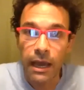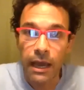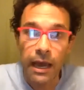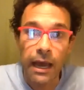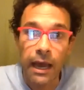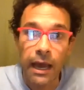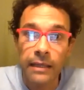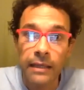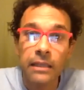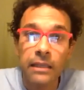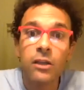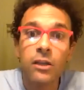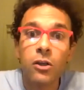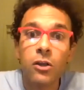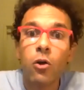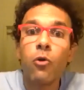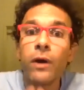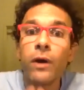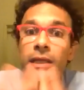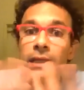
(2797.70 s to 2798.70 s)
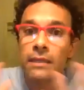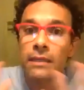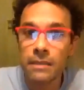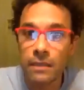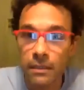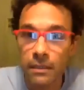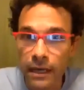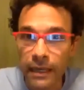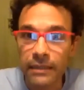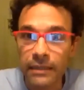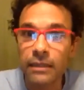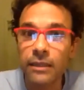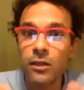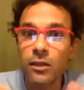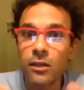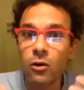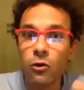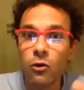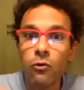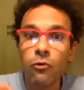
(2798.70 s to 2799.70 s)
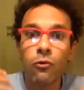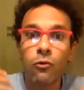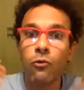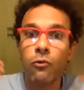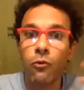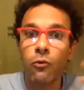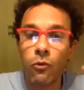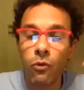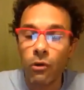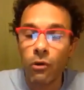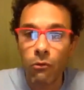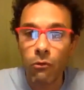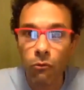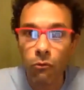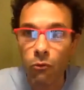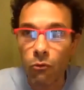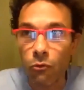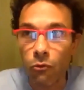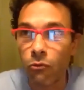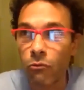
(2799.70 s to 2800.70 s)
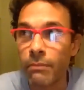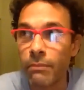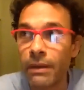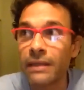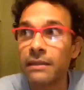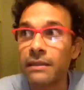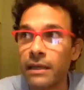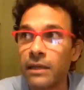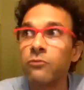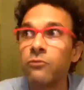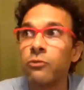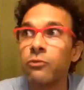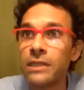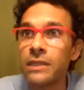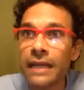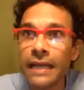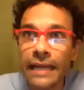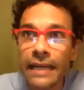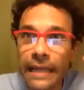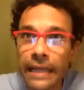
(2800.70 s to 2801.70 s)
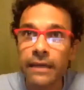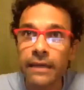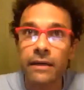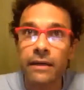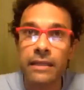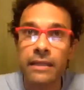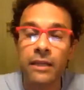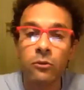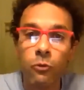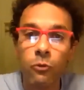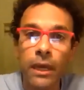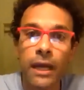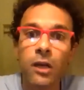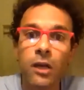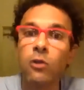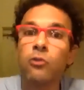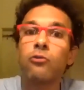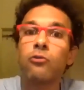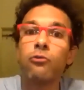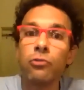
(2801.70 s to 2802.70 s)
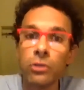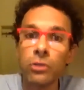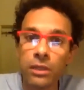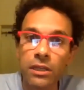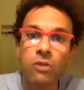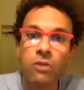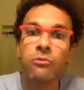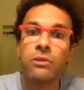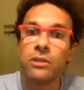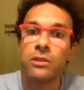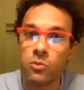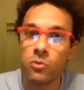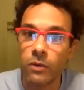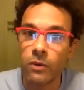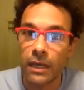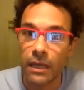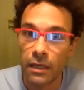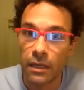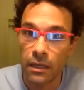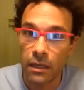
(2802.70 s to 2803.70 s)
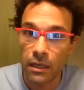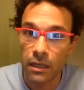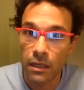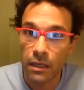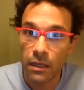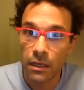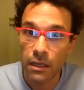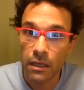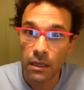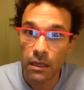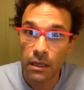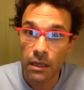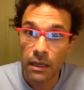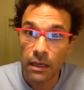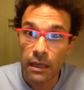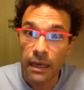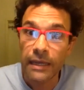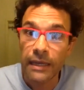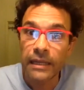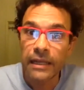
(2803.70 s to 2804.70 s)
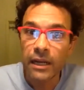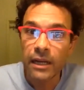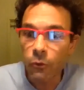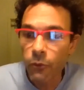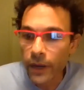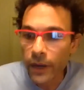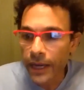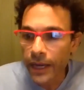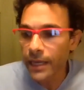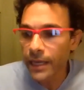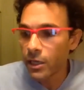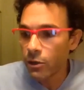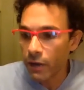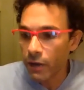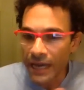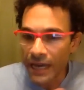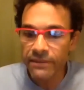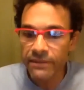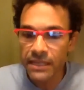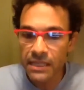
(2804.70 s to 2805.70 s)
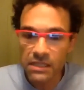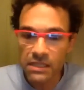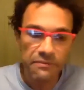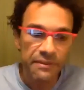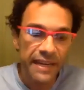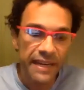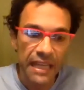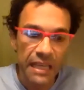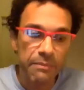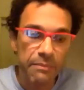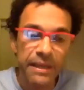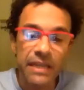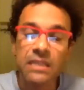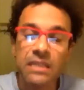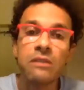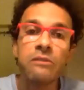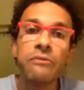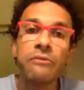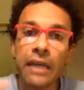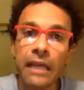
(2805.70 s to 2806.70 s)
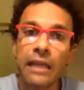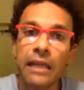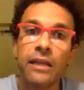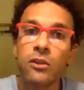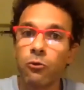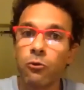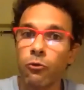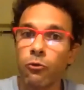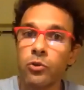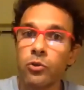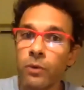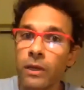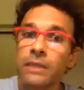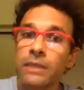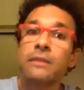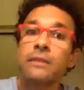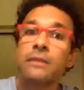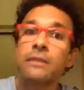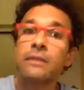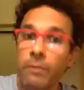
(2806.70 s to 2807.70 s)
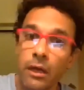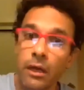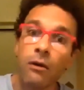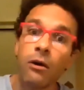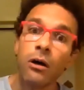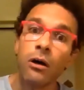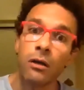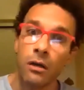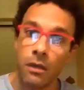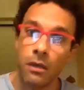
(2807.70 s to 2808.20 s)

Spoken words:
I didn't know what is it. I didn't know, but it was clear that we cannot continue this way. And in a way, you have this very mixed feeling towards what's coming on.